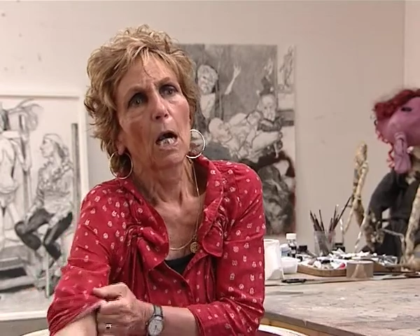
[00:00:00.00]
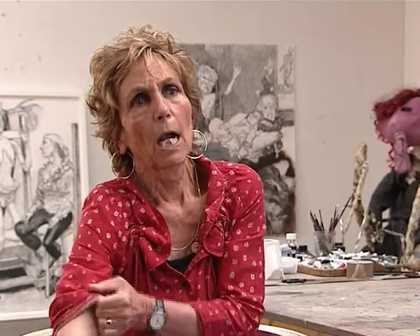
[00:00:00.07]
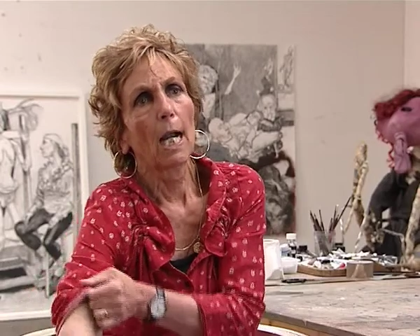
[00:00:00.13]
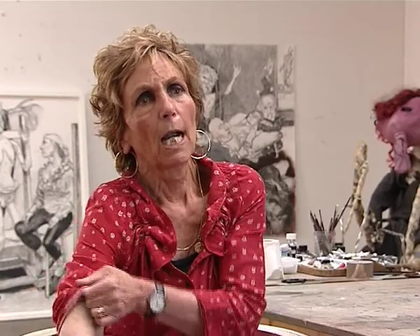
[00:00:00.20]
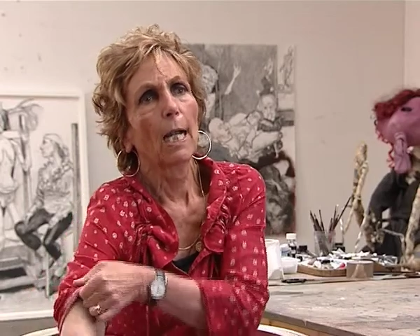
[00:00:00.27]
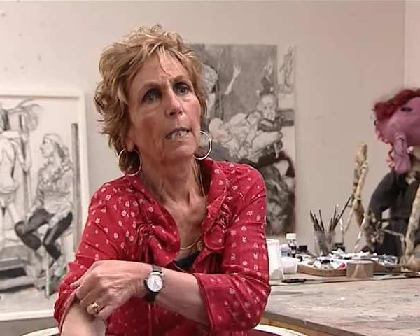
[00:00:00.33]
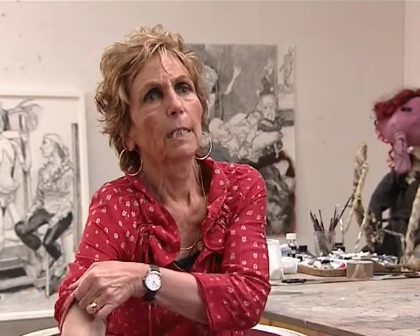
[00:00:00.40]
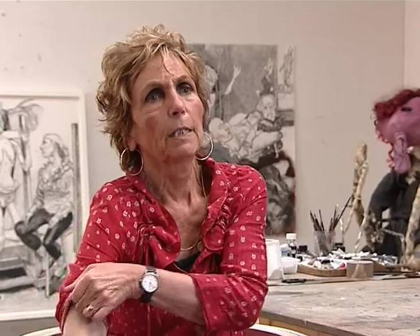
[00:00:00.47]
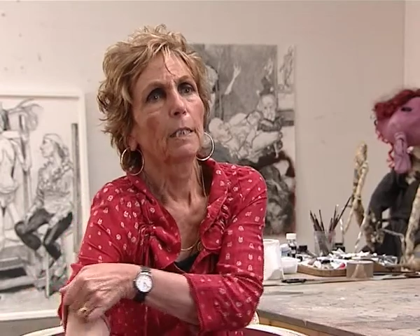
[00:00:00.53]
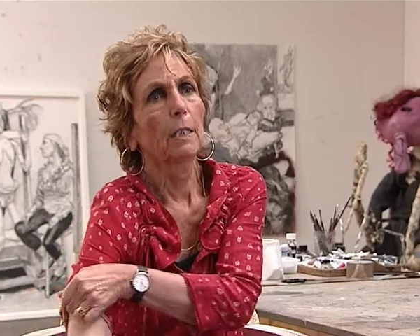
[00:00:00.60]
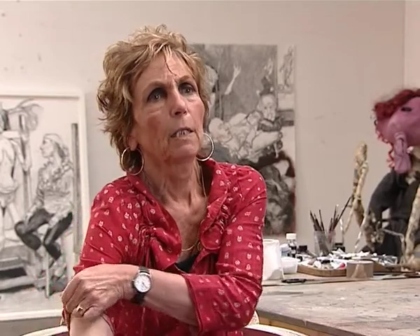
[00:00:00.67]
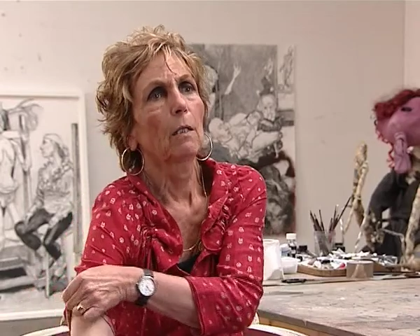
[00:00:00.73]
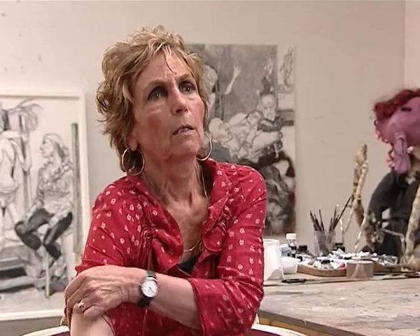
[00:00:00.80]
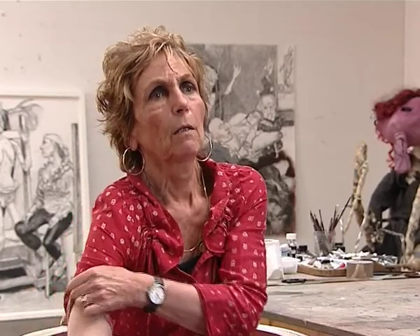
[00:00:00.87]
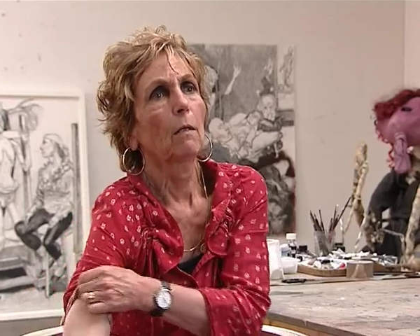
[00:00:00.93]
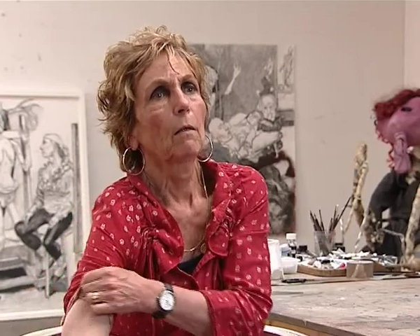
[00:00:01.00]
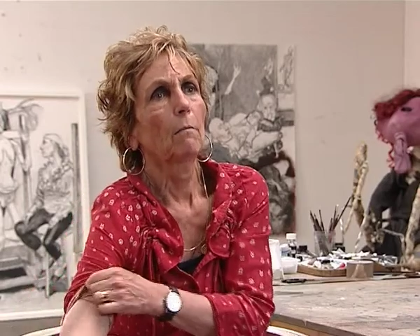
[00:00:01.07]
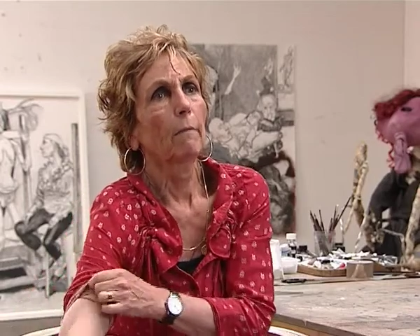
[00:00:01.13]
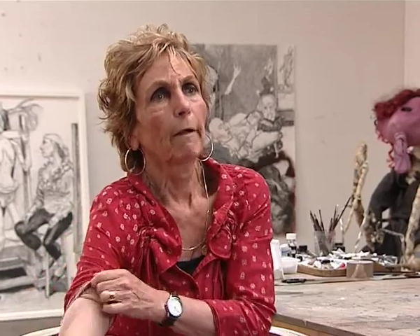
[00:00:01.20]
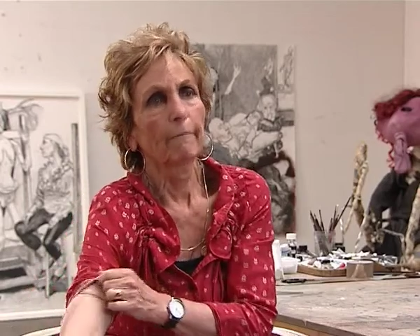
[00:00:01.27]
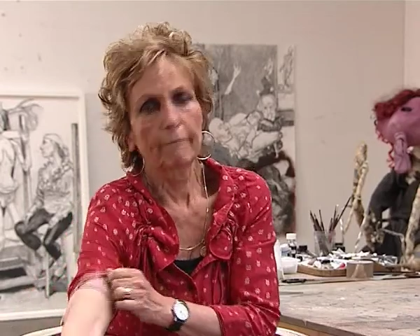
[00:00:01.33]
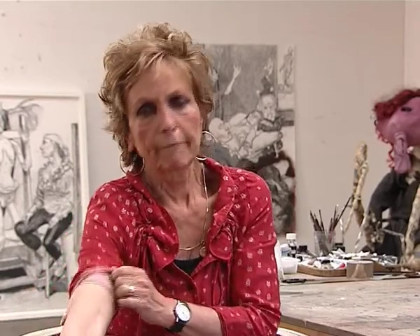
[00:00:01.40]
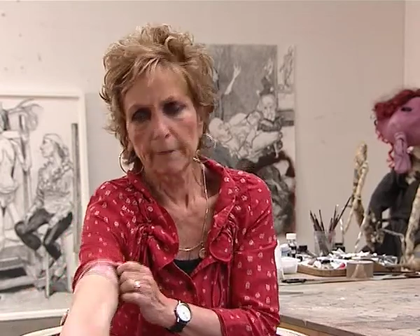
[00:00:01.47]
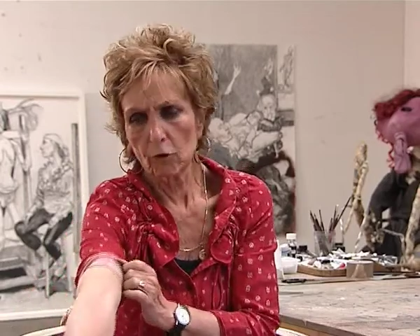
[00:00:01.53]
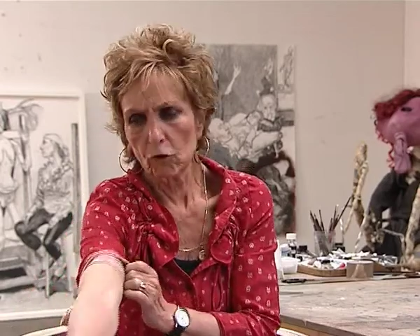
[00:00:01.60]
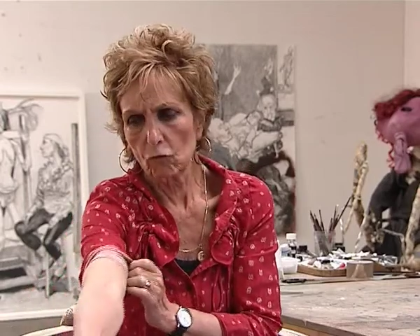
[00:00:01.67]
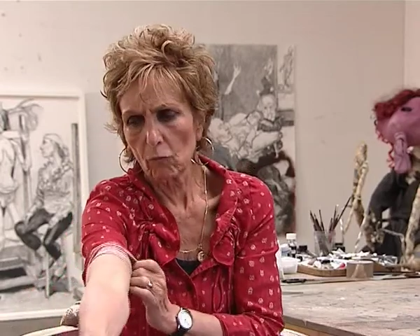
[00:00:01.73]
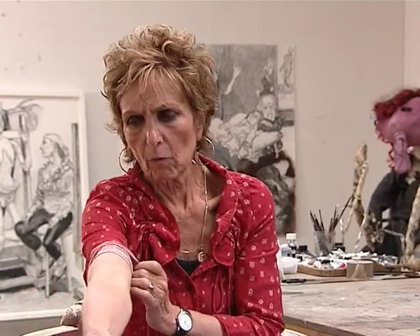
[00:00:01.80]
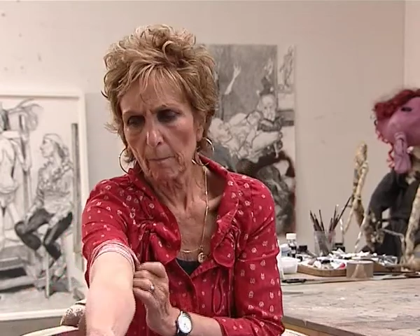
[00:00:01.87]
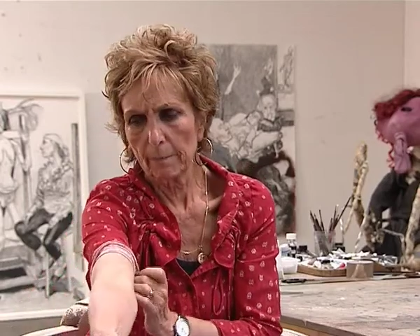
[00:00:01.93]
and. Uh, my friend
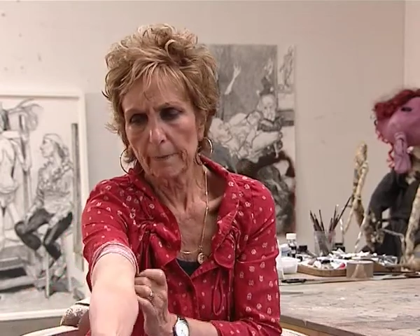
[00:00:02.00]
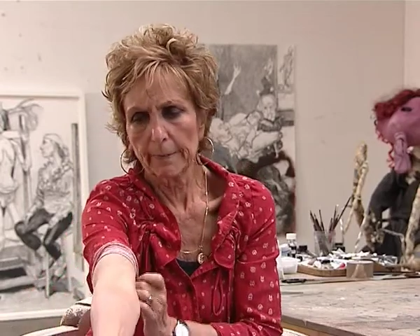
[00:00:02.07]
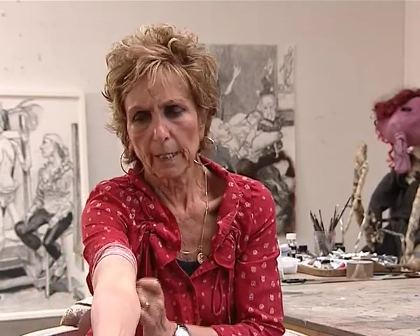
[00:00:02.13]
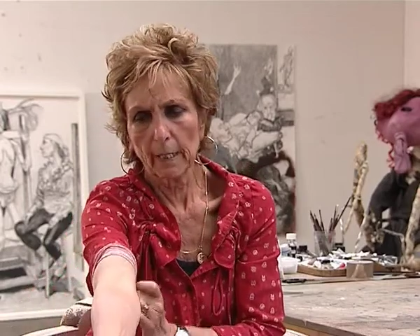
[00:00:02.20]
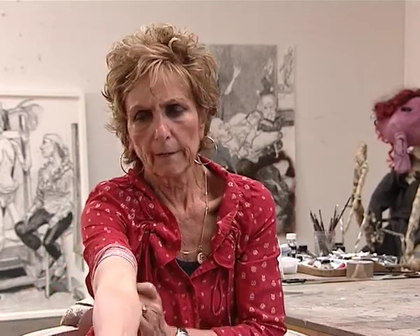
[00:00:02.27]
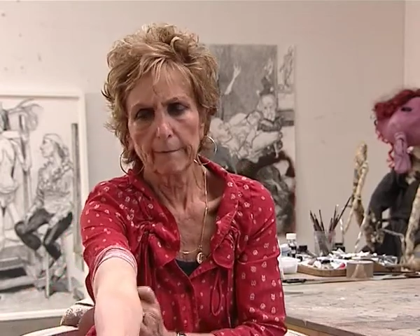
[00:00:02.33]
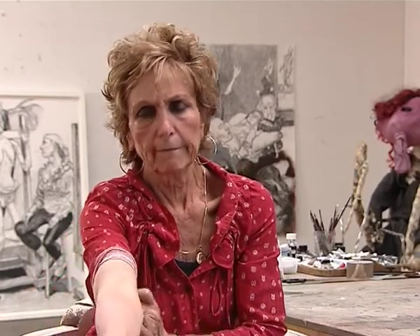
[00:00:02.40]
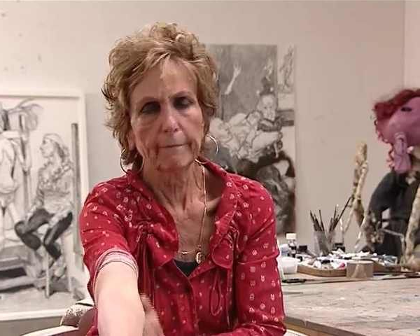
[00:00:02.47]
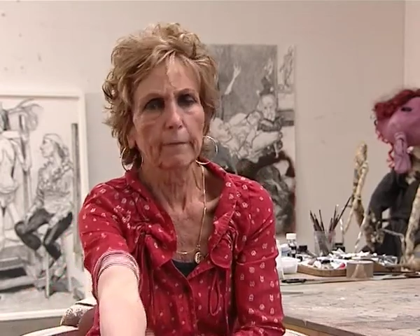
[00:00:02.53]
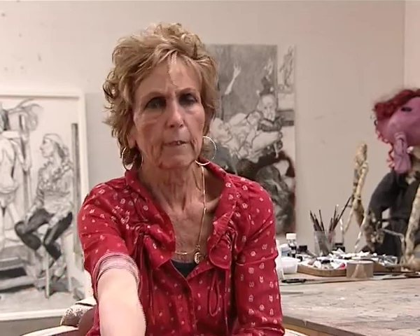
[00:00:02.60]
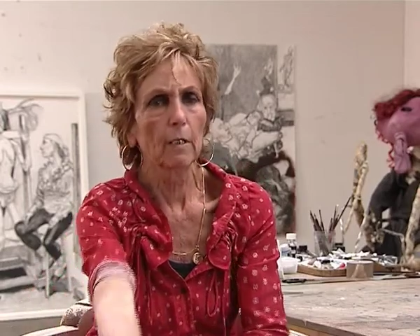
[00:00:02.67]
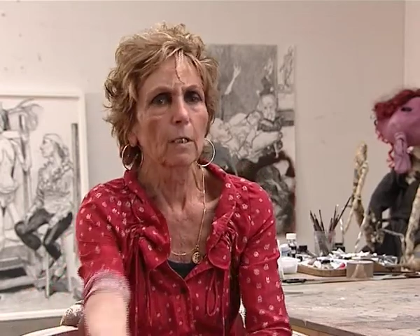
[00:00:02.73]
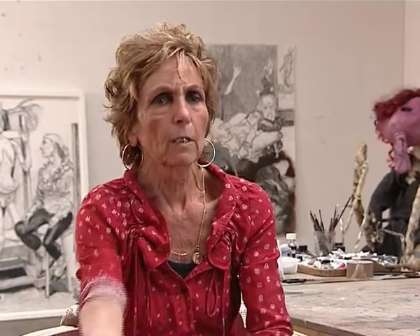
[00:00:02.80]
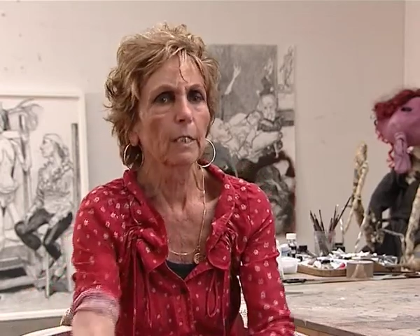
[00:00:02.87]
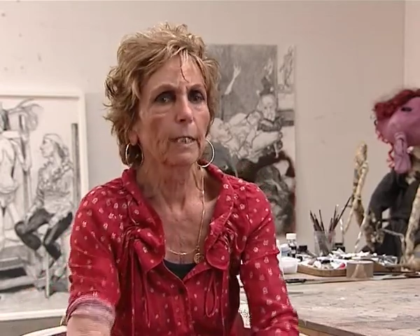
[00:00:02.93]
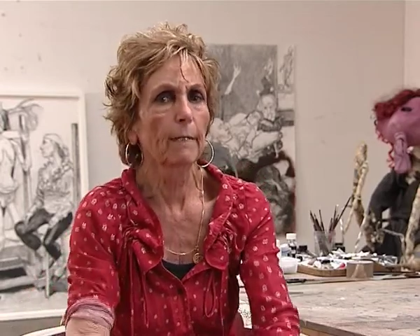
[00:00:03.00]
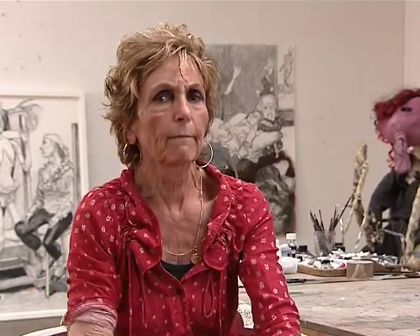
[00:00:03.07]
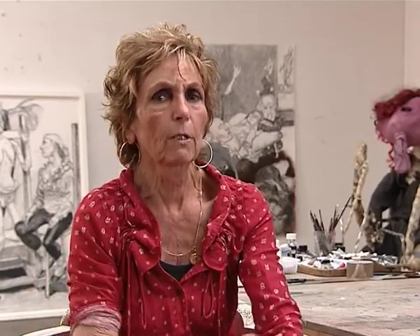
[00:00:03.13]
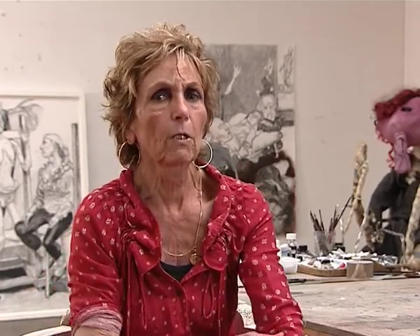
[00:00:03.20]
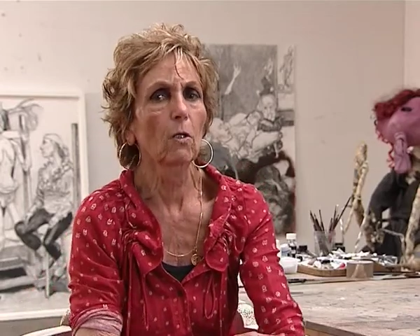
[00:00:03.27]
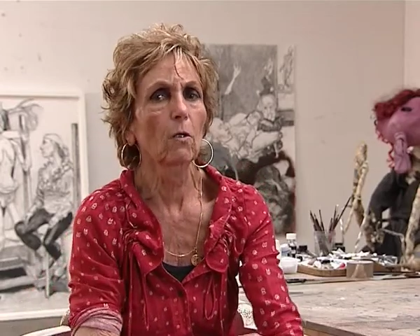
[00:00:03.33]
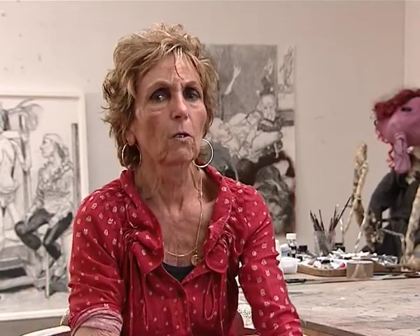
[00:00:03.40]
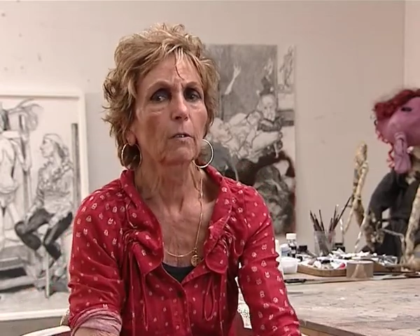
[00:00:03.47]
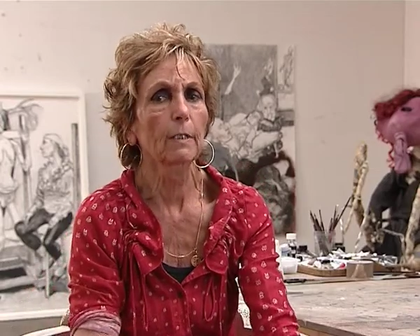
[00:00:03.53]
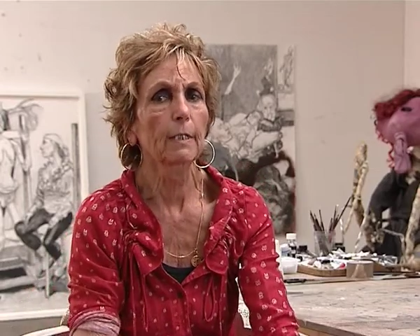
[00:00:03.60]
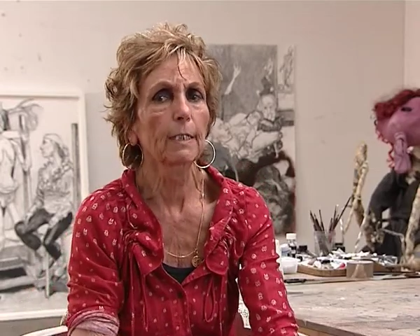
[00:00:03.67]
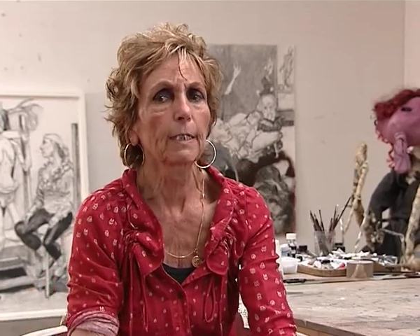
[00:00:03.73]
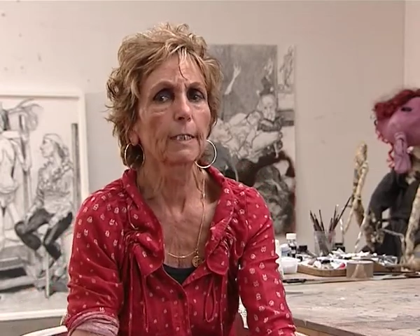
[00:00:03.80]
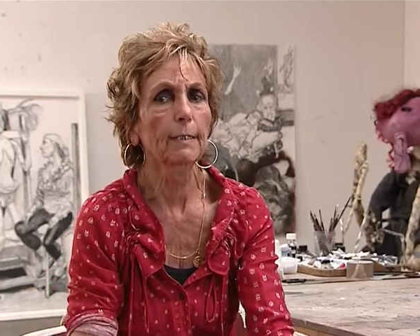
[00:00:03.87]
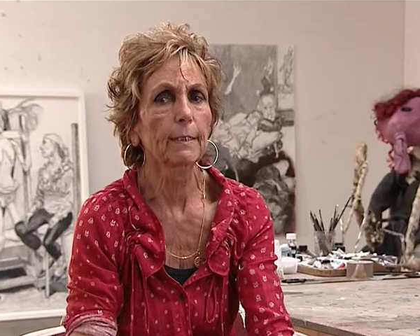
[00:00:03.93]
Jean Penava came along
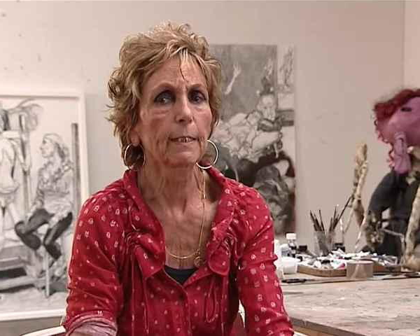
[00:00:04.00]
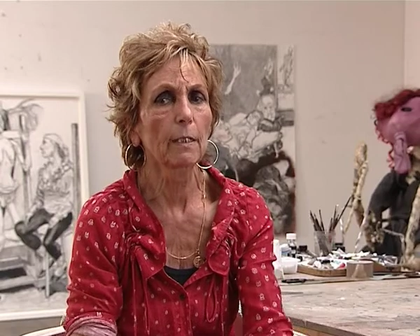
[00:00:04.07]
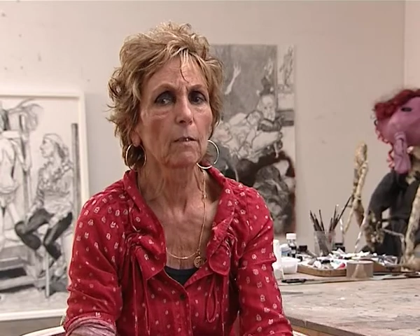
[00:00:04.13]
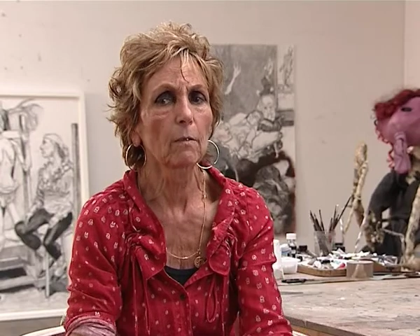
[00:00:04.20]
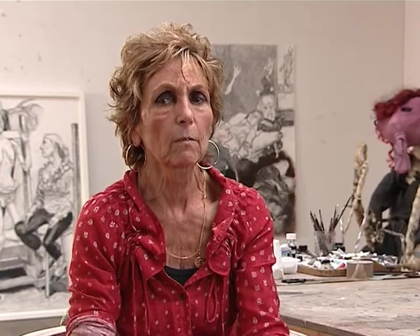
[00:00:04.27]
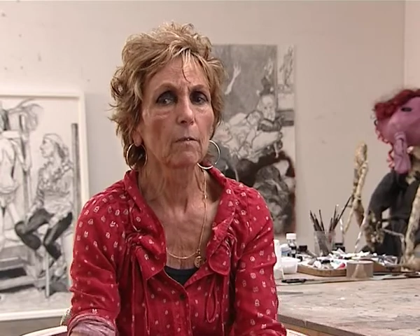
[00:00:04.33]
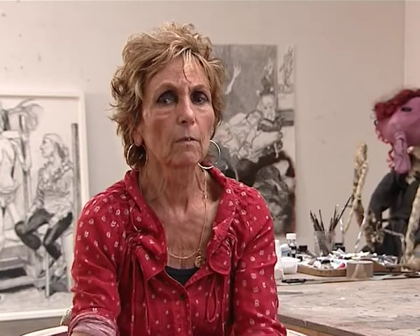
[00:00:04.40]
and he said,